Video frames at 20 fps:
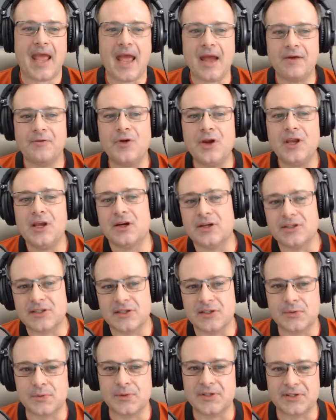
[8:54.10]
Every year
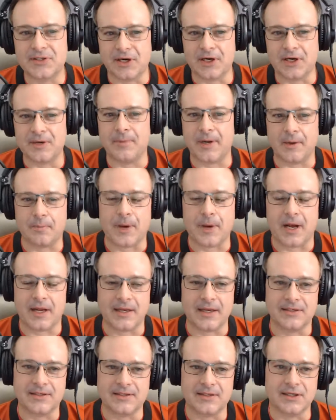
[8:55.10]
since we started Better
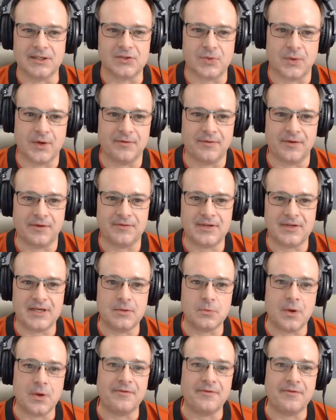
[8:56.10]
Podcasting in 2015,